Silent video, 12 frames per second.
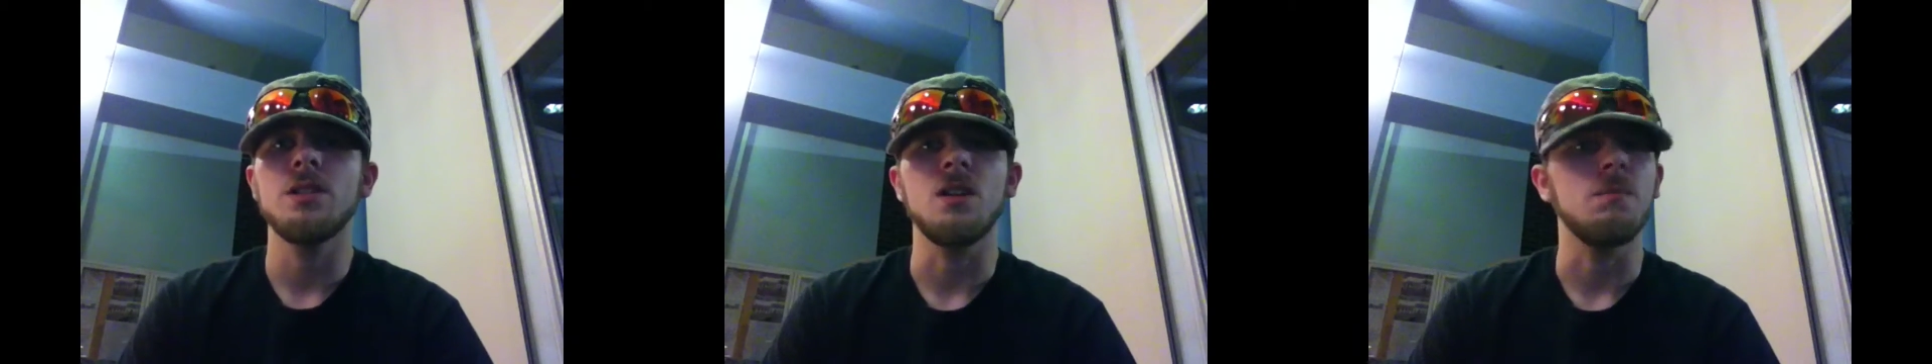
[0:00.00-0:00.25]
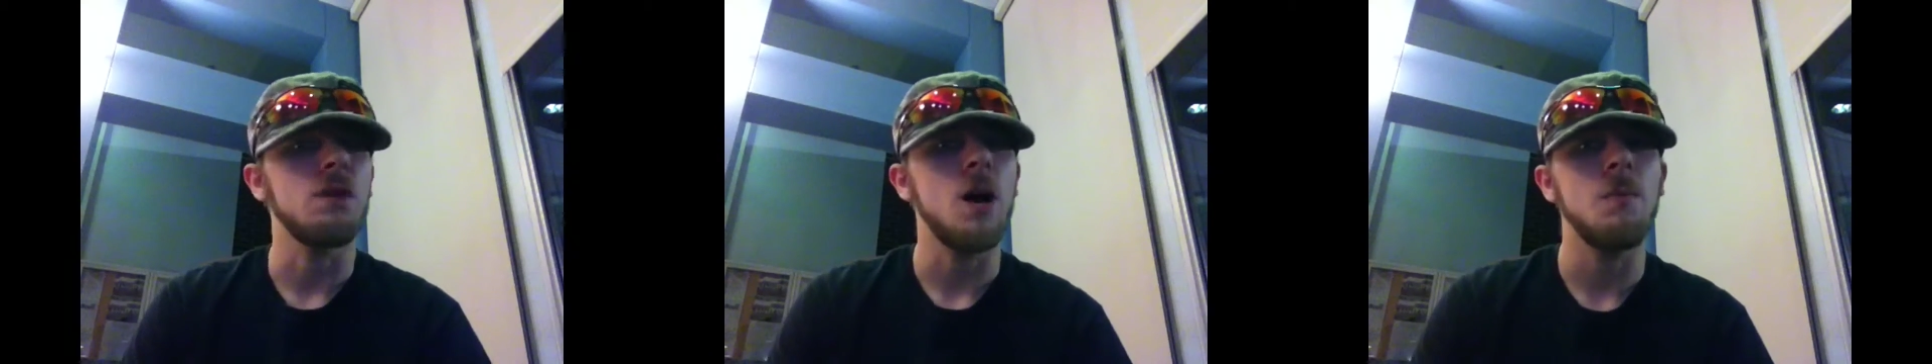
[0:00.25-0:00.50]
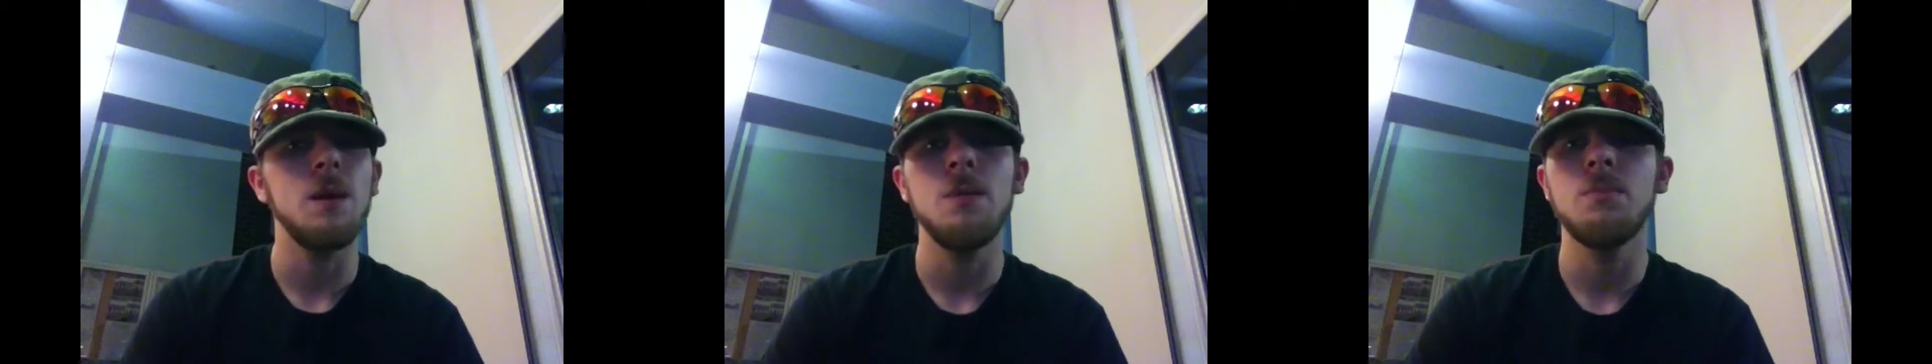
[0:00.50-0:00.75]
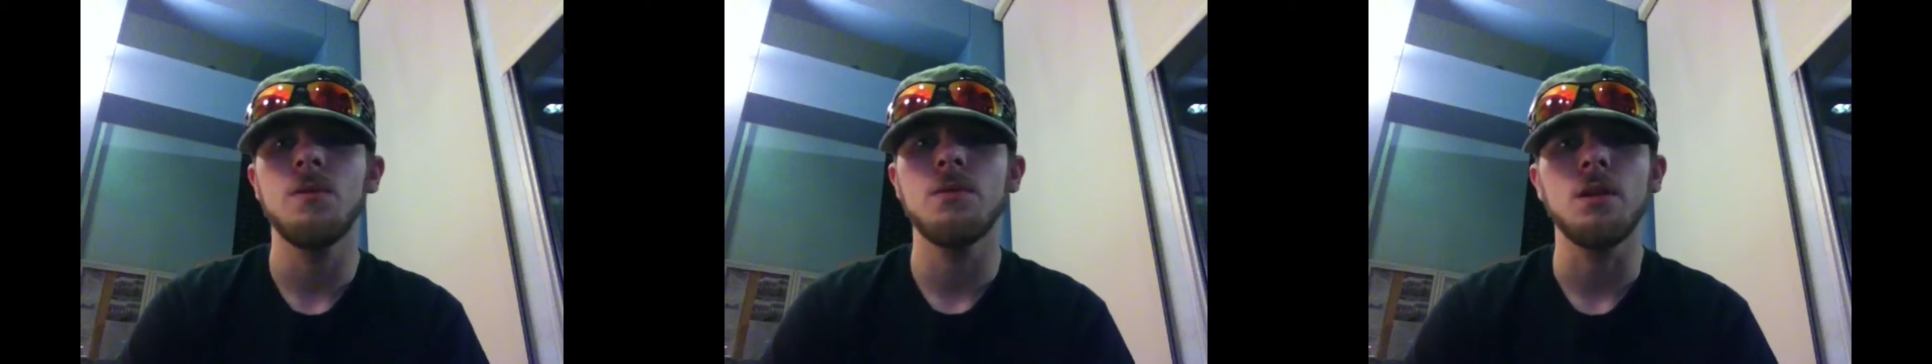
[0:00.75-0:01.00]
you can pop
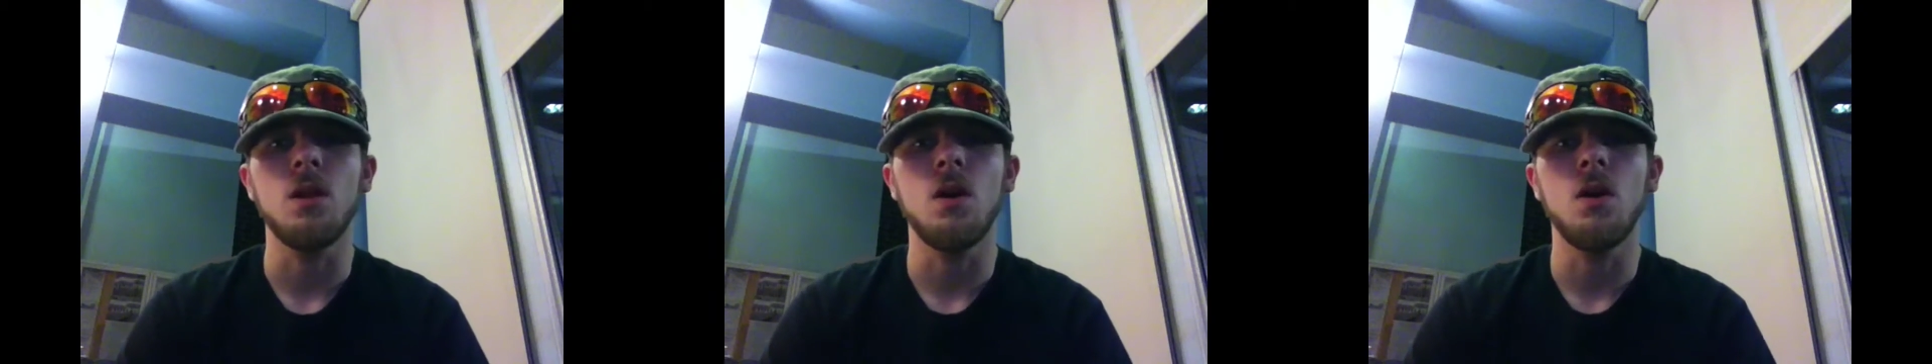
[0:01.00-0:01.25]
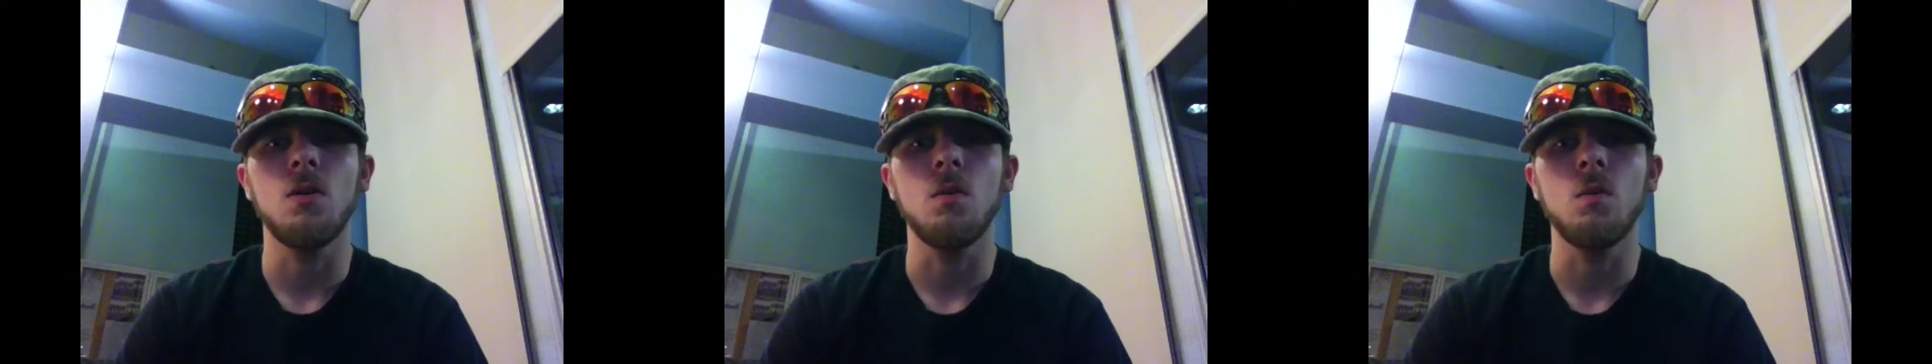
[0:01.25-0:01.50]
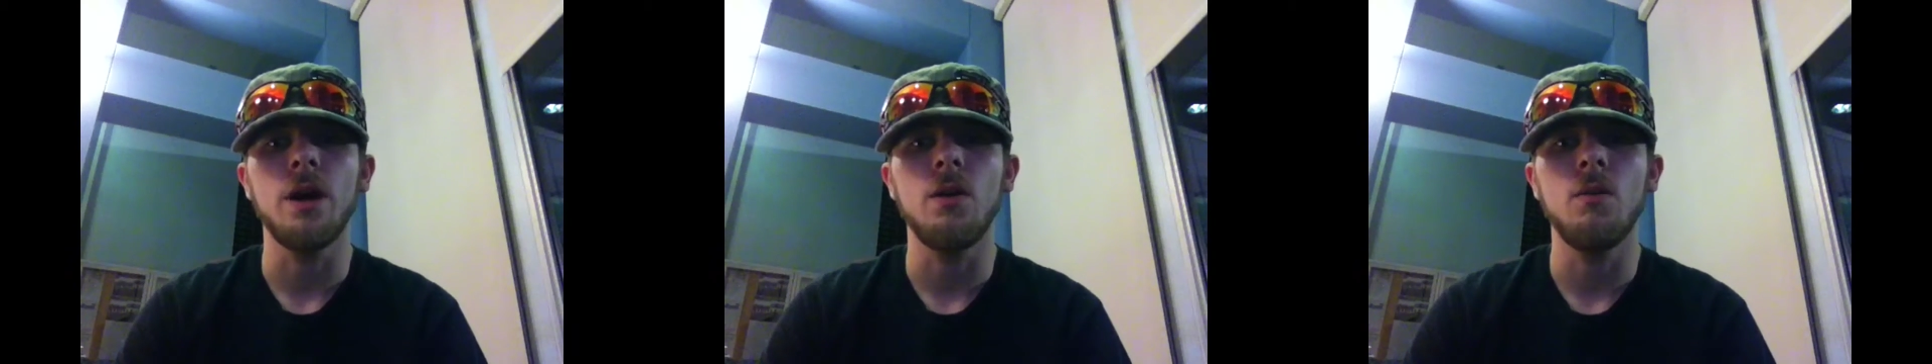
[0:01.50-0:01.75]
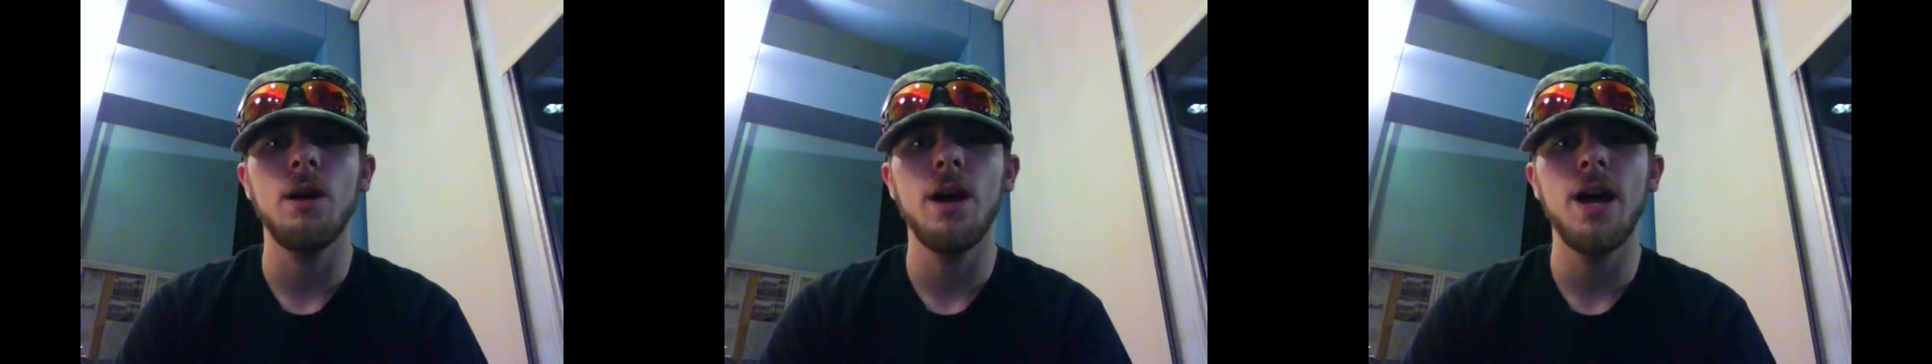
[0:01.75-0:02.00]
people from a long way
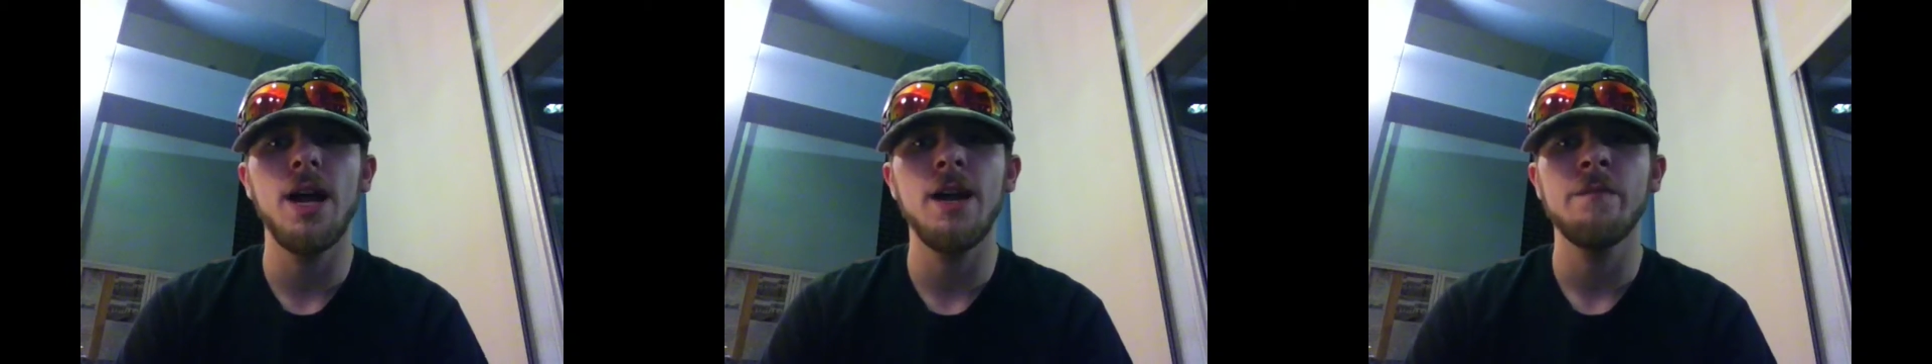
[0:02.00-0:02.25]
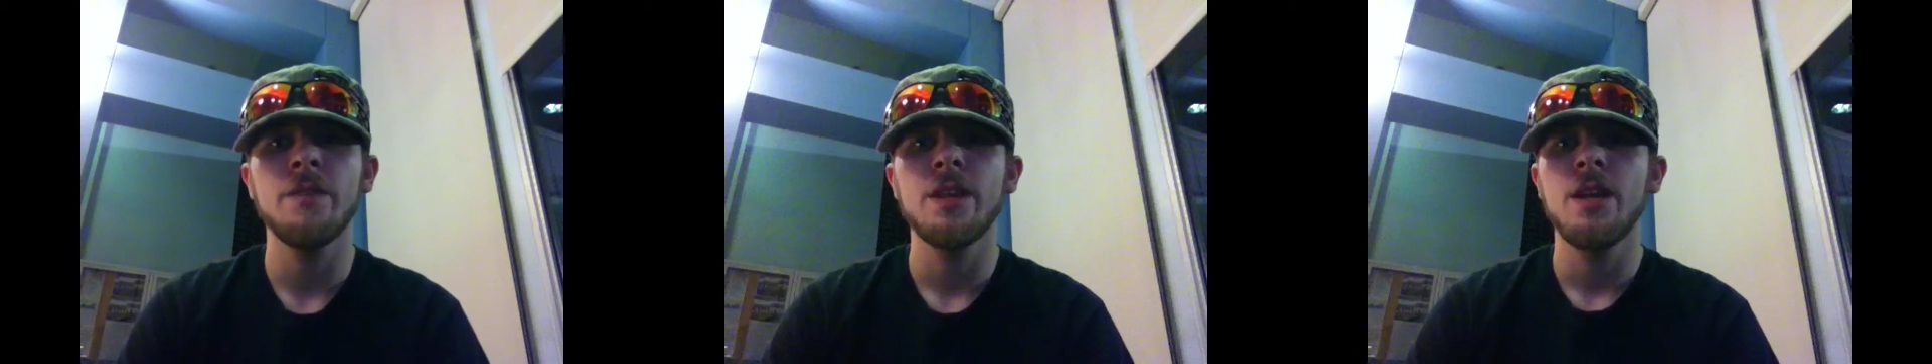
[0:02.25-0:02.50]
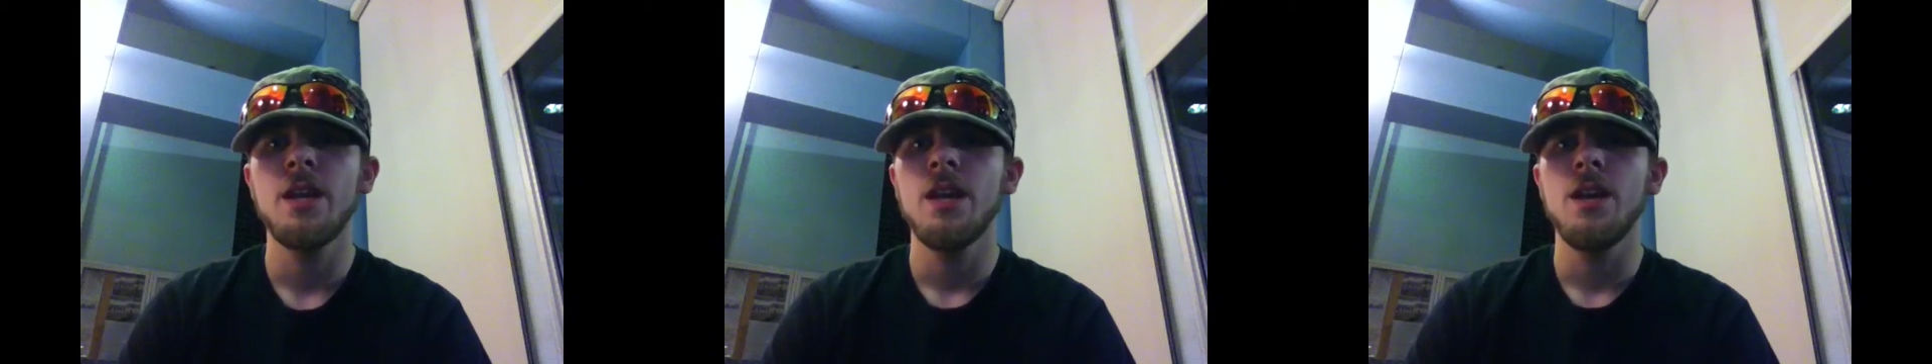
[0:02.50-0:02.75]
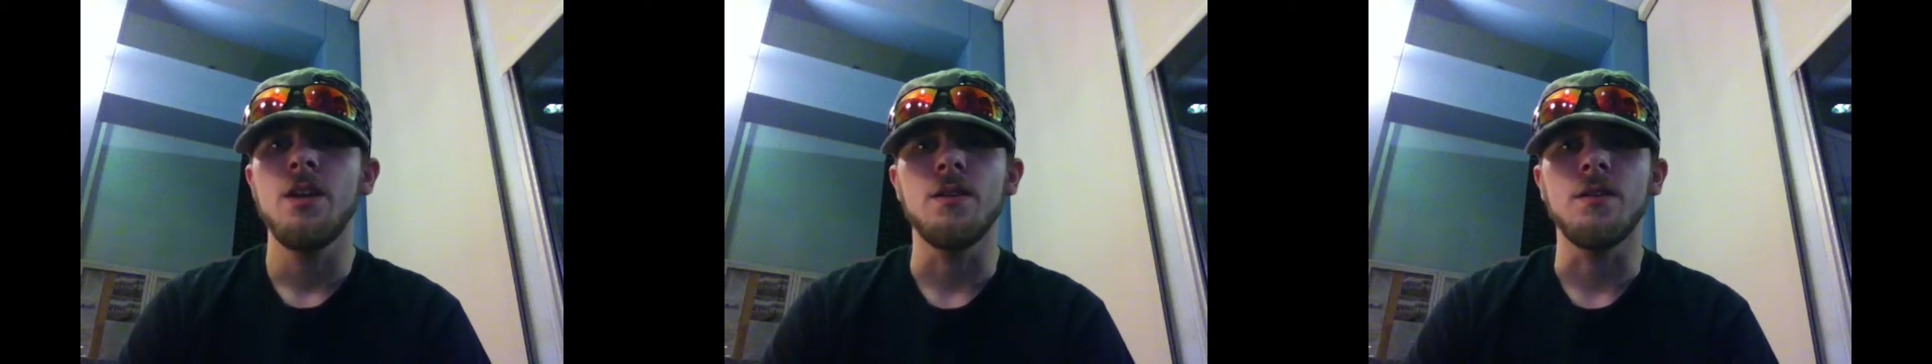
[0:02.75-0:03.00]
away.
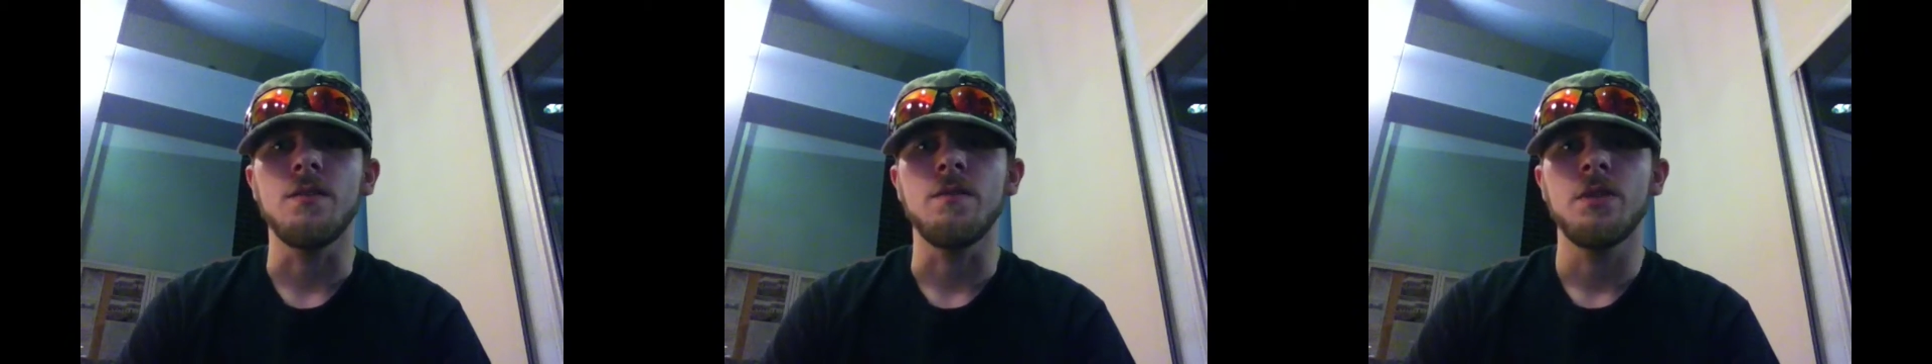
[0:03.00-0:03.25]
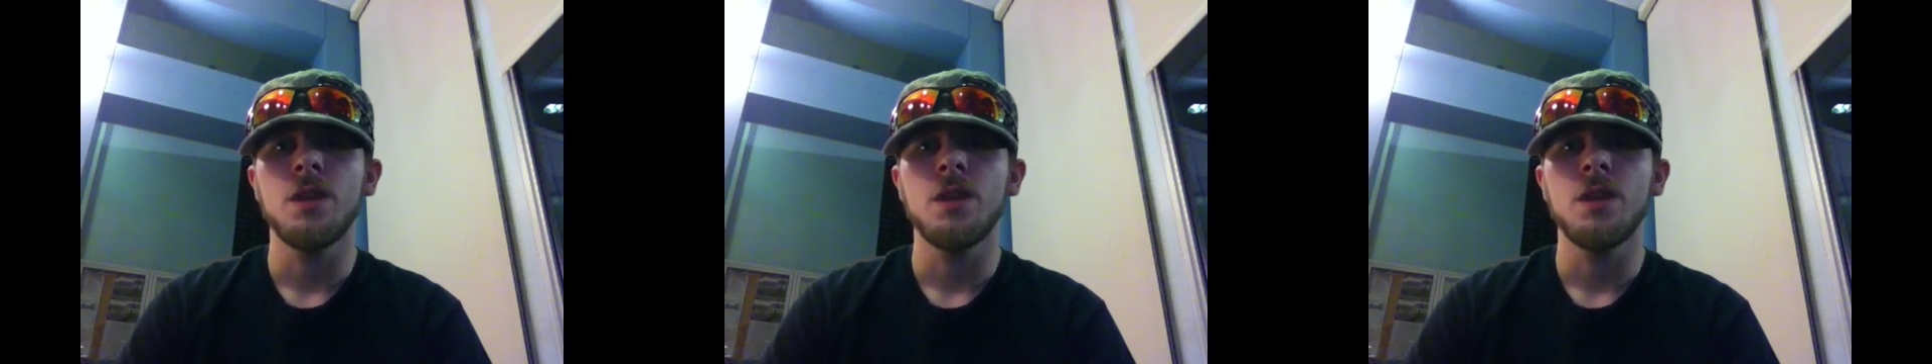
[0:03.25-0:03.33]
You can